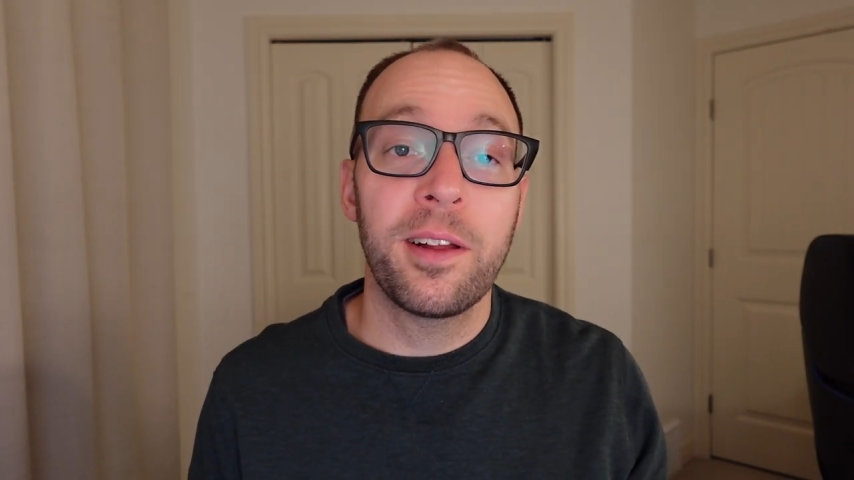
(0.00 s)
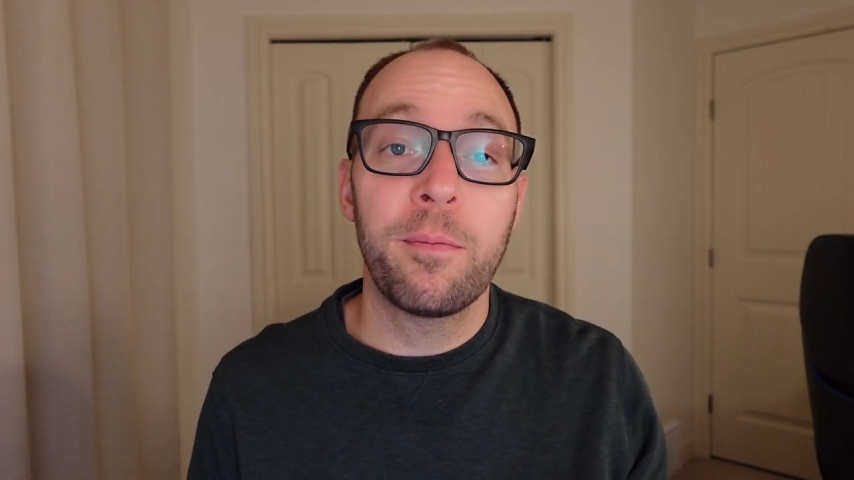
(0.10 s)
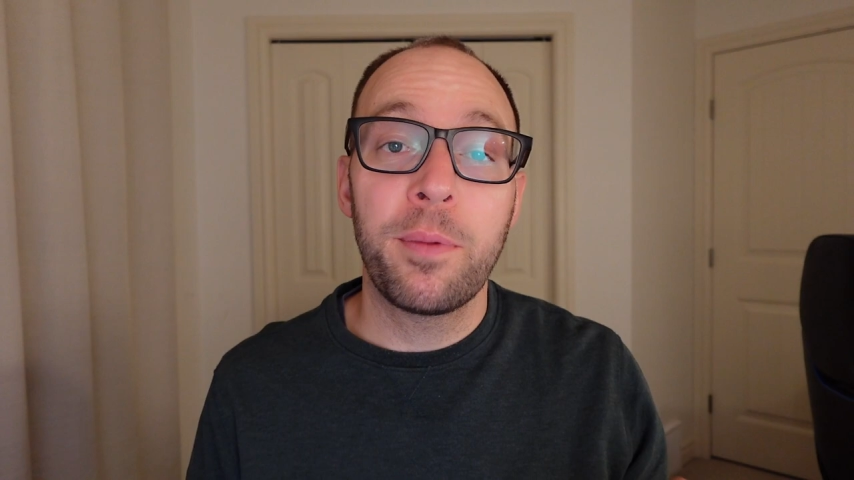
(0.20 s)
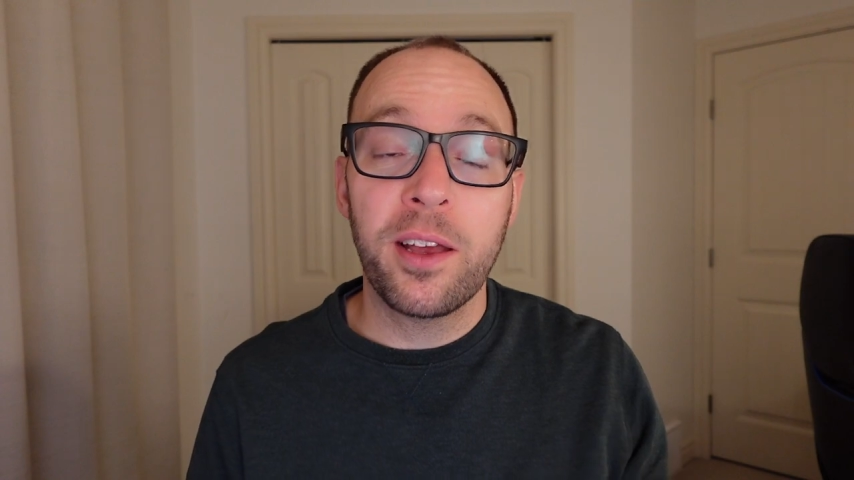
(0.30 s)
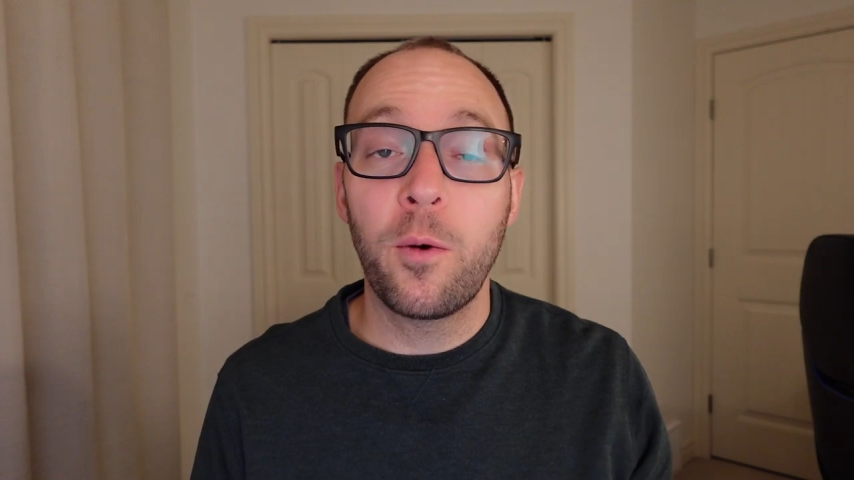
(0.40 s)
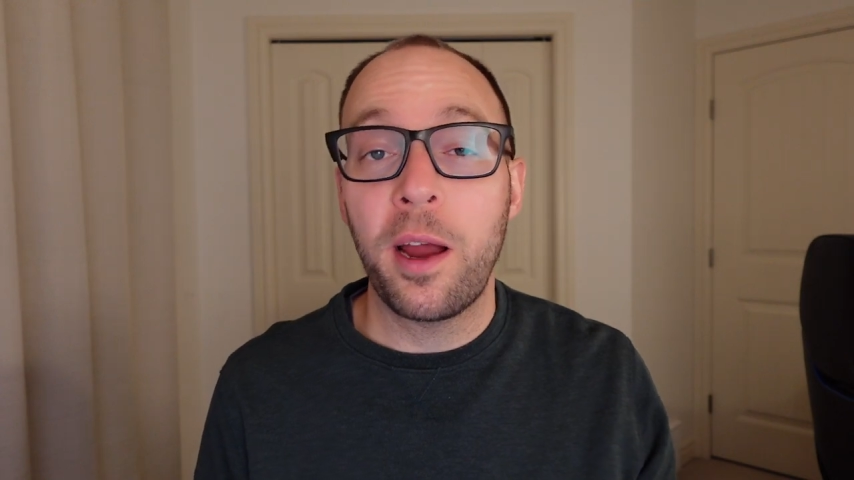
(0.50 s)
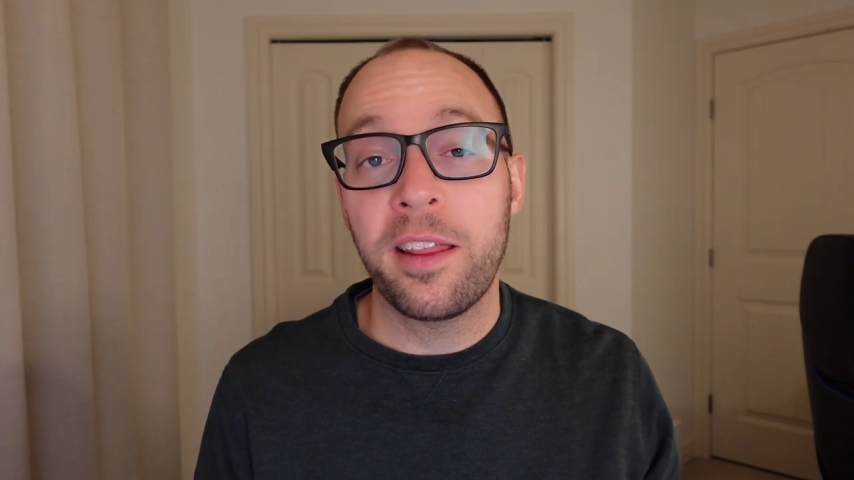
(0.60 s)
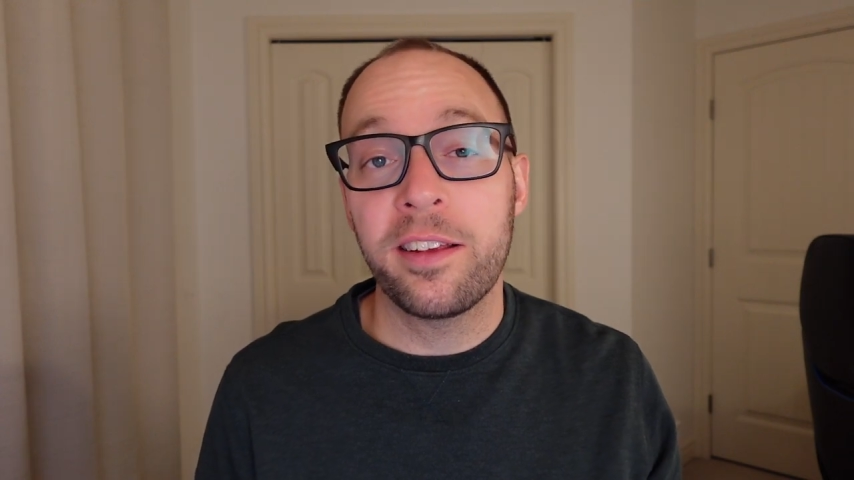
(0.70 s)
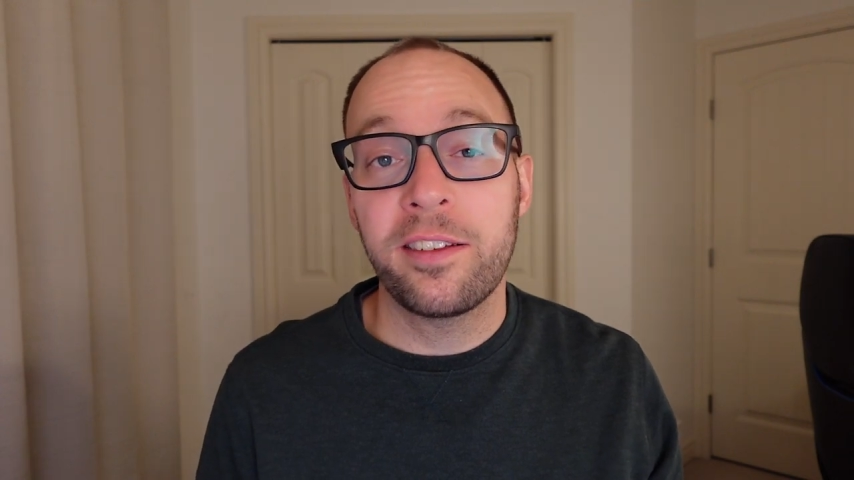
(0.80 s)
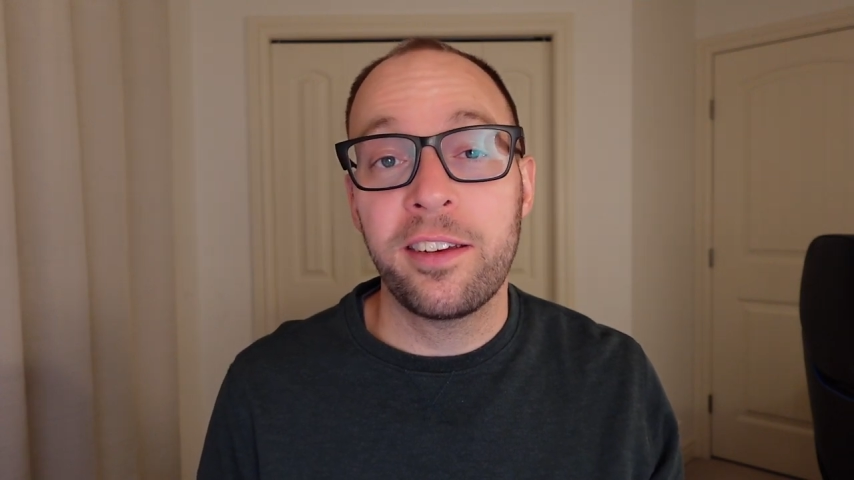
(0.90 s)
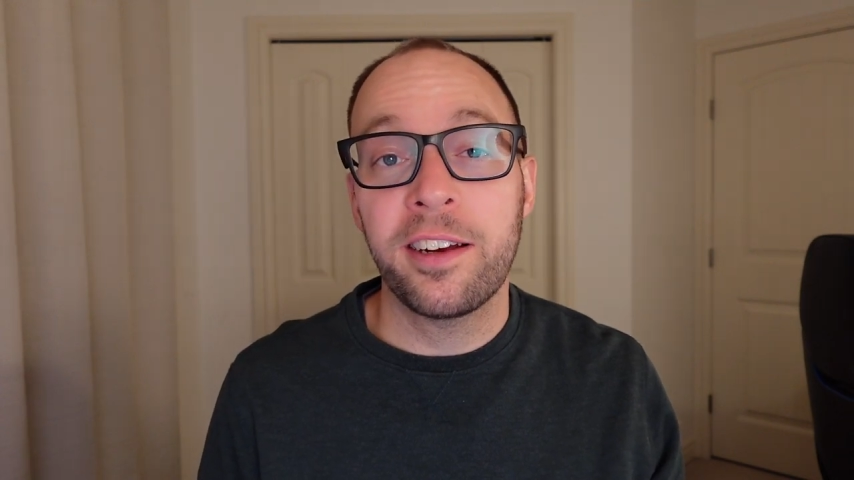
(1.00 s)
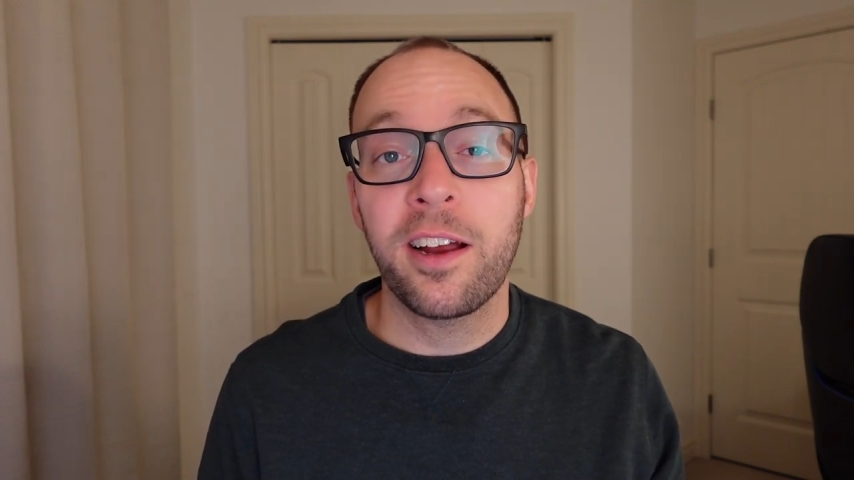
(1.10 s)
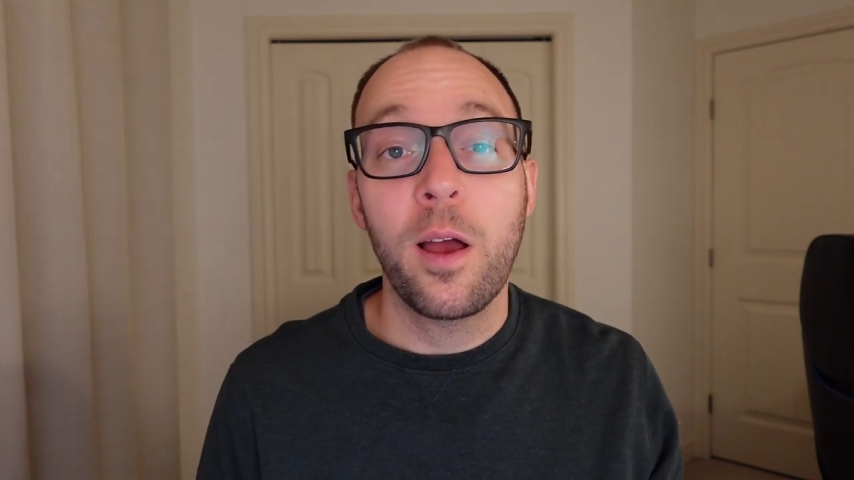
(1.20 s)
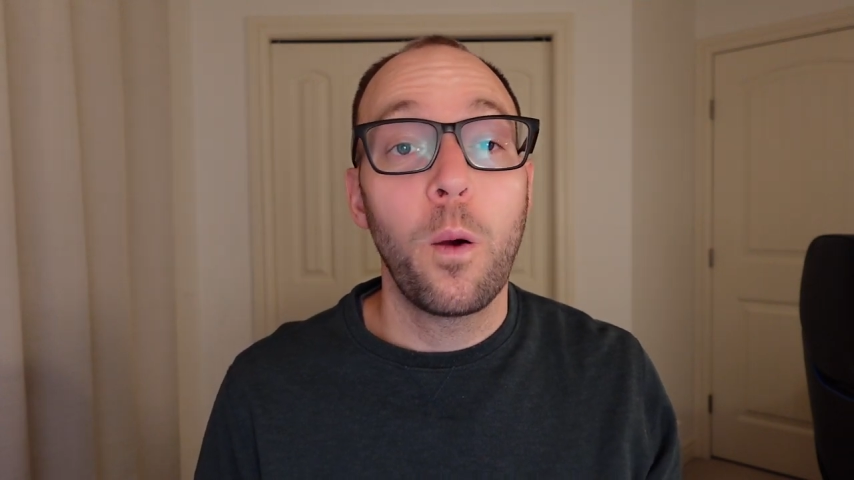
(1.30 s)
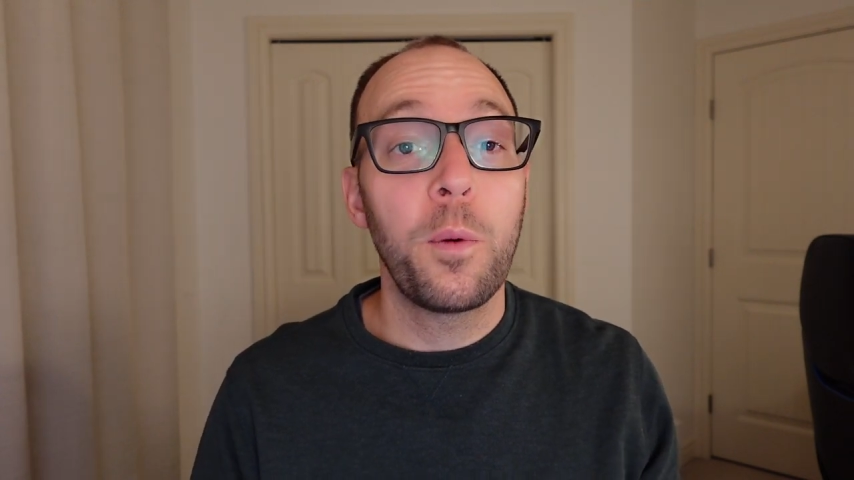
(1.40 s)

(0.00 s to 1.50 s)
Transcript: in a big way this year.